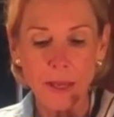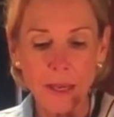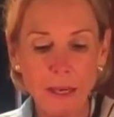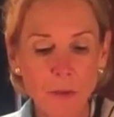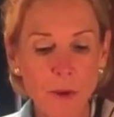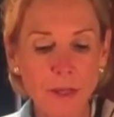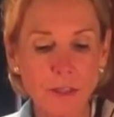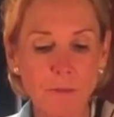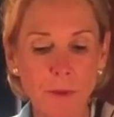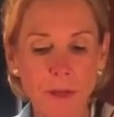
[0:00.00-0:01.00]
Any
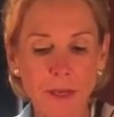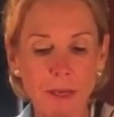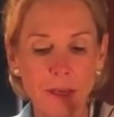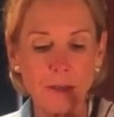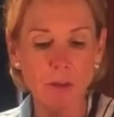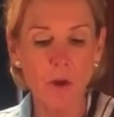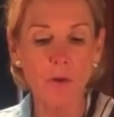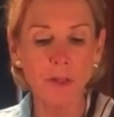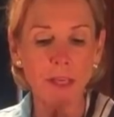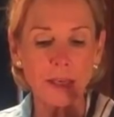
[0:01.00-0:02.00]
recipe is
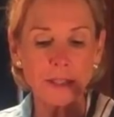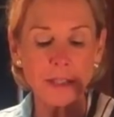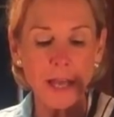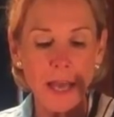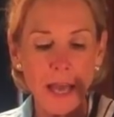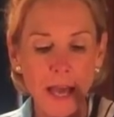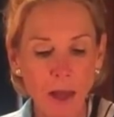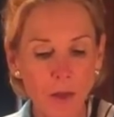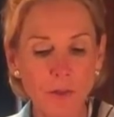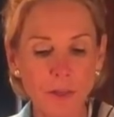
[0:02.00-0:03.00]
only as
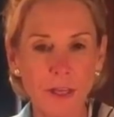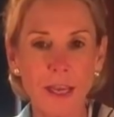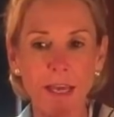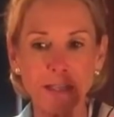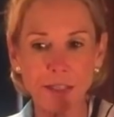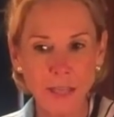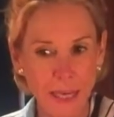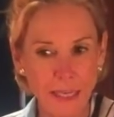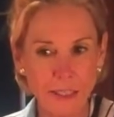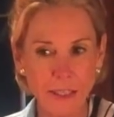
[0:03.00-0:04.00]
healthy and as
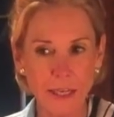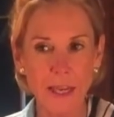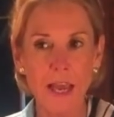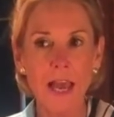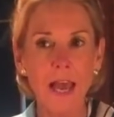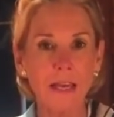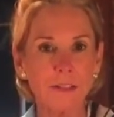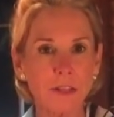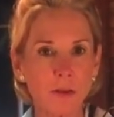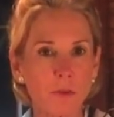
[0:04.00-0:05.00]
tasty
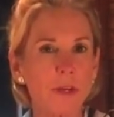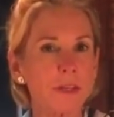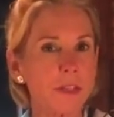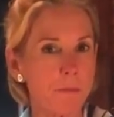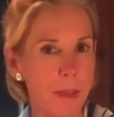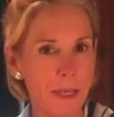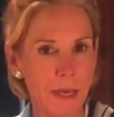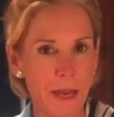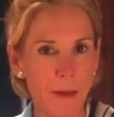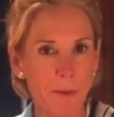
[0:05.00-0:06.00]
as the ingredients that make
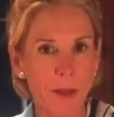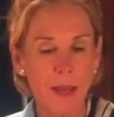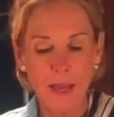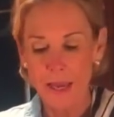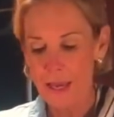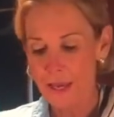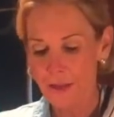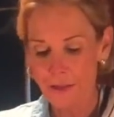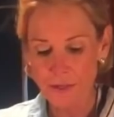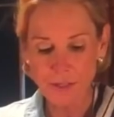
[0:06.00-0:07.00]
it up.
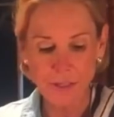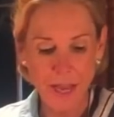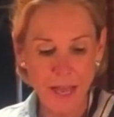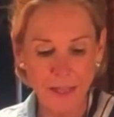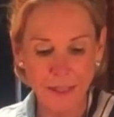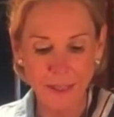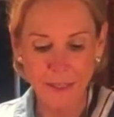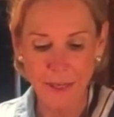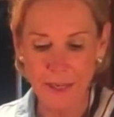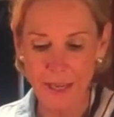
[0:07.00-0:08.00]
And this
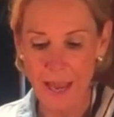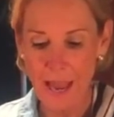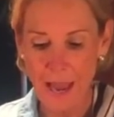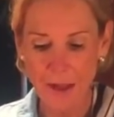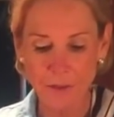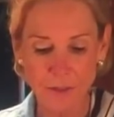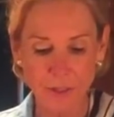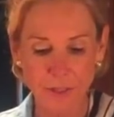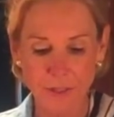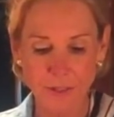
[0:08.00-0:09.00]
salad
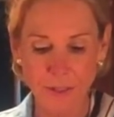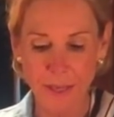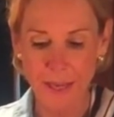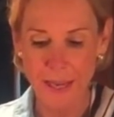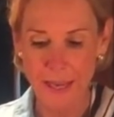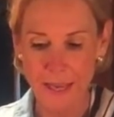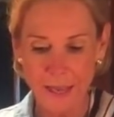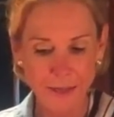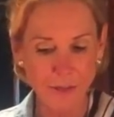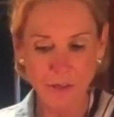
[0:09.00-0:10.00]
houses
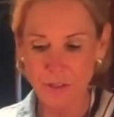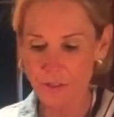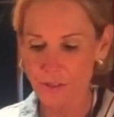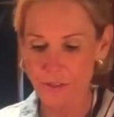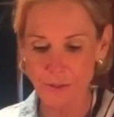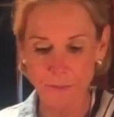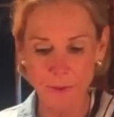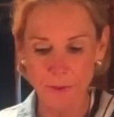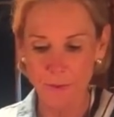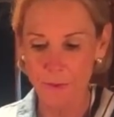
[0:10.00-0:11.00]
just some
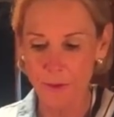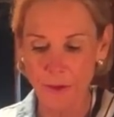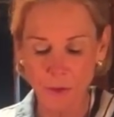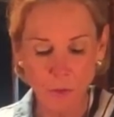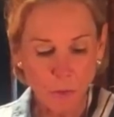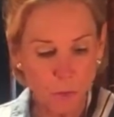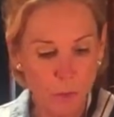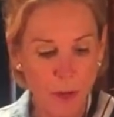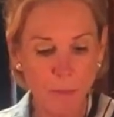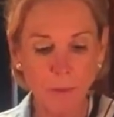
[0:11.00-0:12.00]

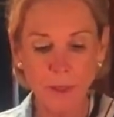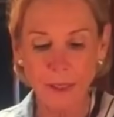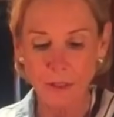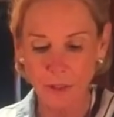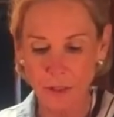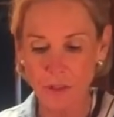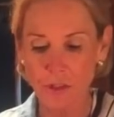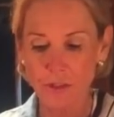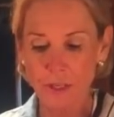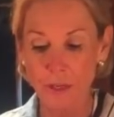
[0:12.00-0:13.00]
incredibly
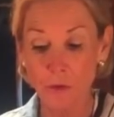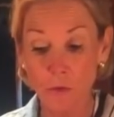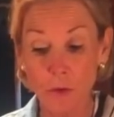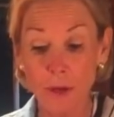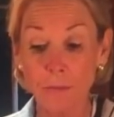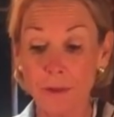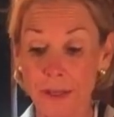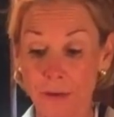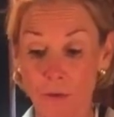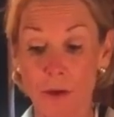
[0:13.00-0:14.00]
delicious and incredibly
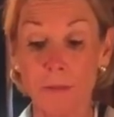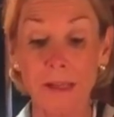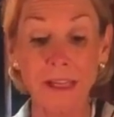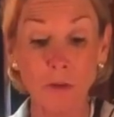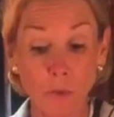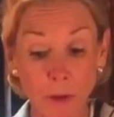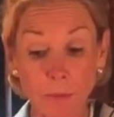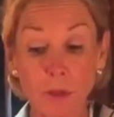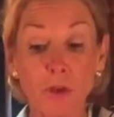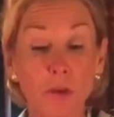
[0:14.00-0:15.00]

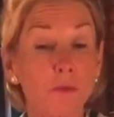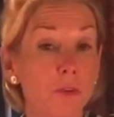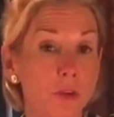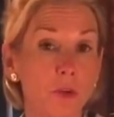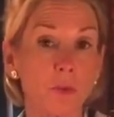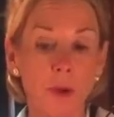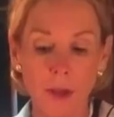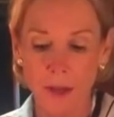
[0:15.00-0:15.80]
good for you